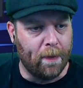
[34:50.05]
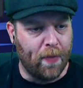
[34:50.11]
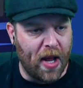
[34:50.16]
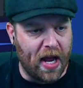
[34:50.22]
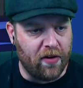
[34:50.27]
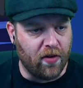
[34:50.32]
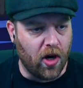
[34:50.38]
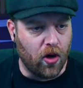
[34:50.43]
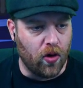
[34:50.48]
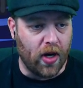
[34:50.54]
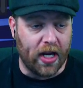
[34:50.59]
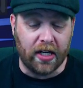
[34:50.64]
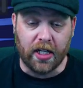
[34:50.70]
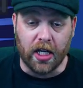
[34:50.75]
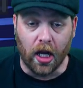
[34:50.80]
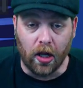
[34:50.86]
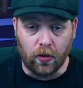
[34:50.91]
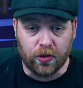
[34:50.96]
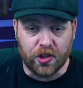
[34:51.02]
Barrow and
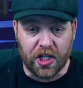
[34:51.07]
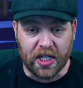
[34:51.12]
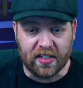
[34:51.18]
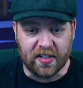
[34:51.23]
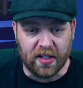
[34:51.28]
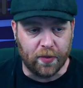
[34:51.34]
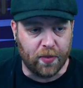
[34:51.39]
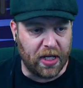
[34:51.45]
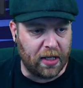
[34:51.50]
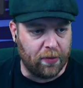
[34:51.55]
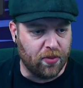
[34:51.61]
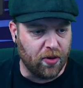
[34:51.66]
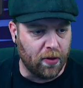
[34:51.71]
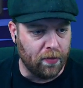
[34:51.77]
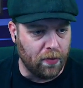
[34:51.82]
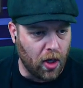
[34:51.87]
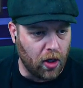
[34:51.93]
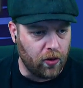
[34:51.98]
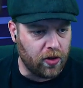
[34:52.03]
Colchester being
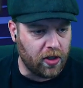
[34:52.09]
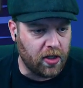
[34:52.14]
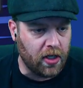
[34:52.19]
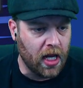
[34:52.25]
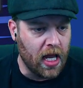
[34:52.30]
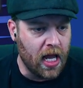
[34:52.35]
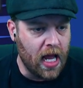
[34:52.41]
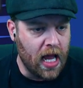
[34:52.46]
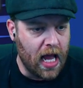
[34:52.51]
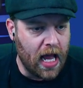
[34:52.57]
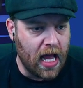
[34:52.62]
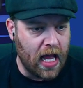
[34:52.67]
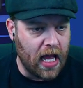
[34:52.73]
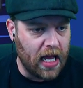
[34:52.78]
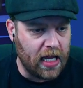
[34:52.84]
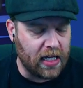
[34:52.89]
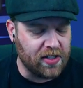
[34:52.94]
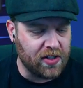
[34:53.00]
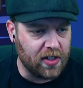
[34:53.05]
promoted.
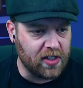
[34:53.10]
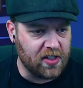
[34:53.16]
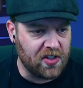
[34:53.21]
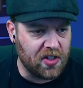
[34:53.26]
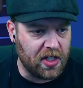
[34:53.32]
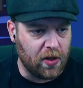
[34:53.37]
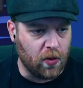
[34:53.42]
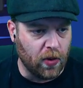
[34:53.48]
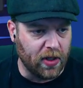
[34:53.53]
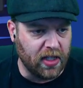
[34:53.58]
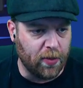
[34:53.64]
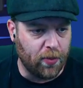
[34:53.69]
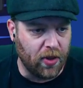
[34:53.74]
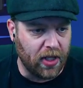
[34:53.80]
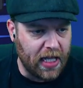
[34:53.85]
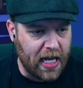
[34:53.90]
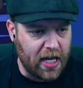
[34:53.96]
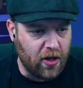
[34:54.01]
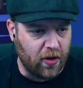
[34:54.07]
Exeter City won the
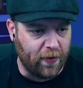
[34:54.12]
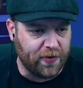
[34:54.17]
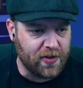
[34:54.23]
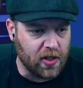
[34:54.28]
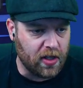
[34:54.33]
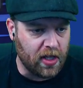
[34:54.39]
playoff, so